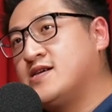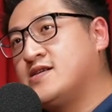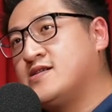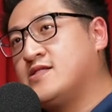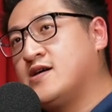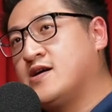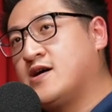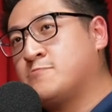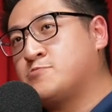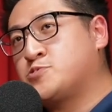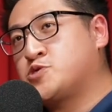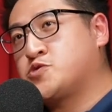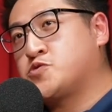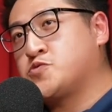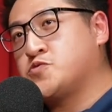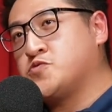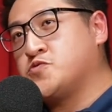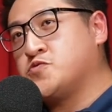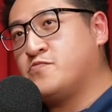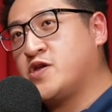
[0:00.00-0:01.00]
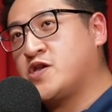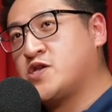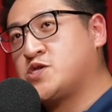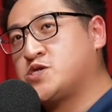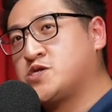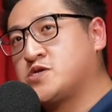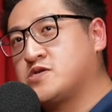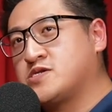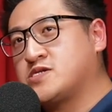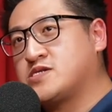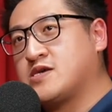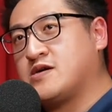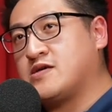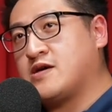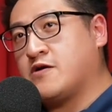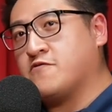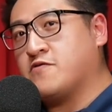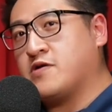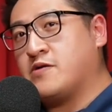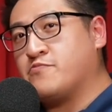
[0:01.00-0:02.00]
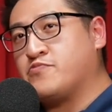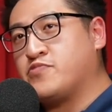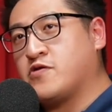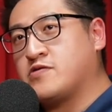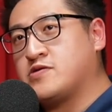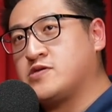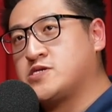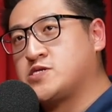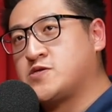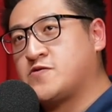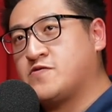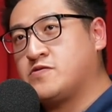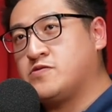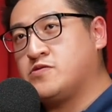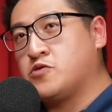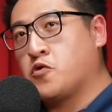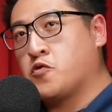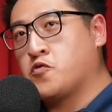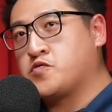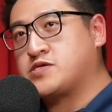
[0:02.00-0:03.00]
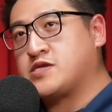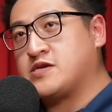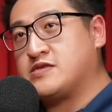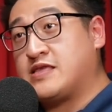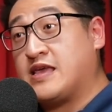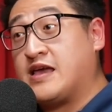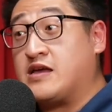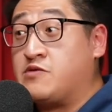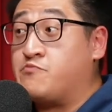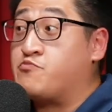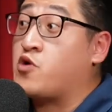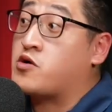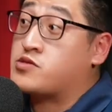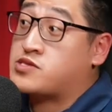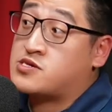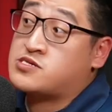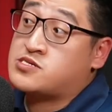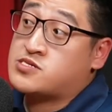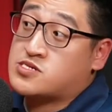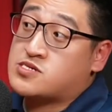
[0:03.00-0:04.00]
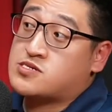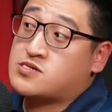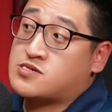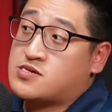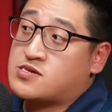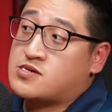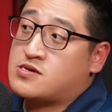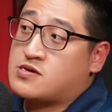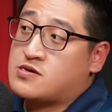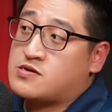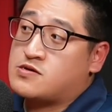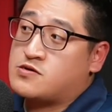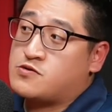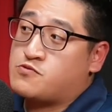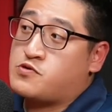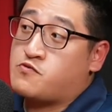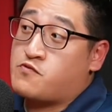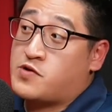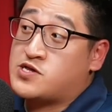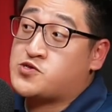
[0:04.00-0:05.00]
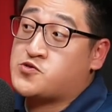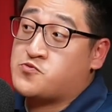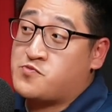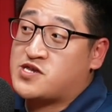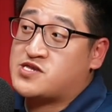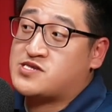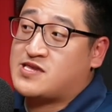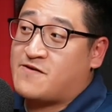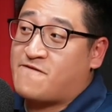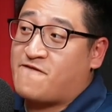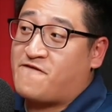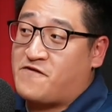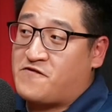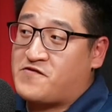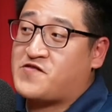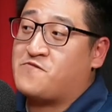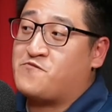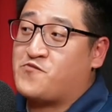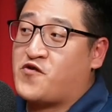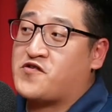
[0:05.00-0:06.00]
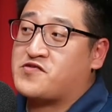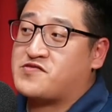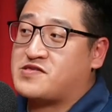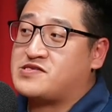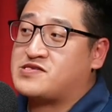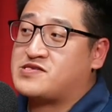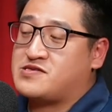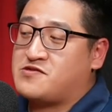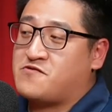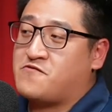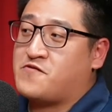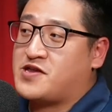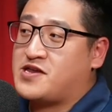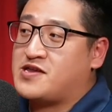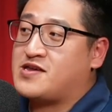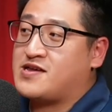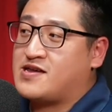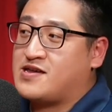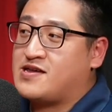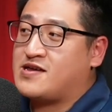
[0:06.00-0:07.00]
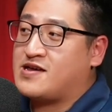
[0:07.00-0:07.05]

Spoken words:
it helps to make sure that our employees knows that they are important. We want to make them feel important in a way.